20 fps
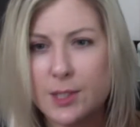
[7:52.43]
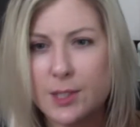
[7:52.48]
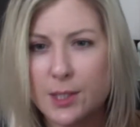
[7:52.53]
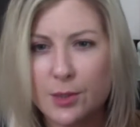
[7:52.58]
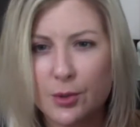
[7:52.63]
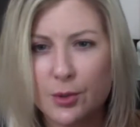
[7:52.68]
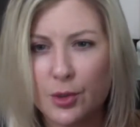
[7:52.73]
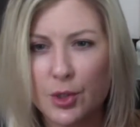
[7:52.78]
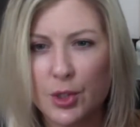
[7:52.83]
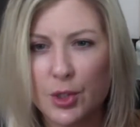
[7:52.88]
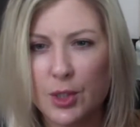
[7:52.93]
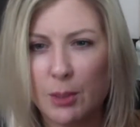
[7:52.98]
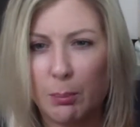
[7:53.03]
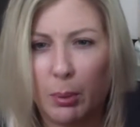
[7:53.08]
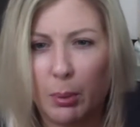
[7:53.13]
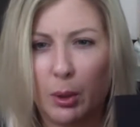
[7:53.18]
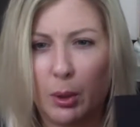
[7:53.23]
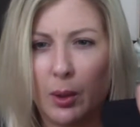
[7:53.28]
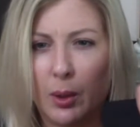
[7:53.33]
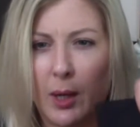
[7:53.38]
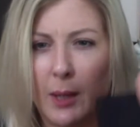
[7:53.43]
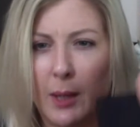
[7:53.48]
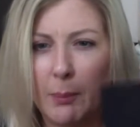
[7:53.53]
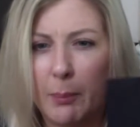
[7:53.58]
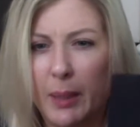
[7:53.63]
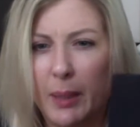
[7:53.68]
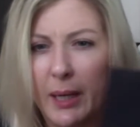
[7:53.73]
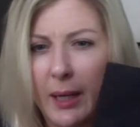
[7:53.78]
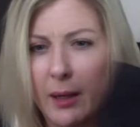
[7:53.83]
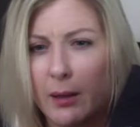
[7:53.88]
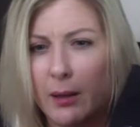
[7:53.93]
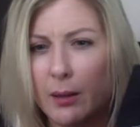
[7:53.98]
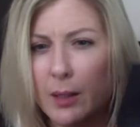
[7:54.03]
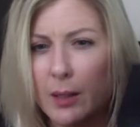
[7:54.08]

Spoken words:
These are just a pull-on pant.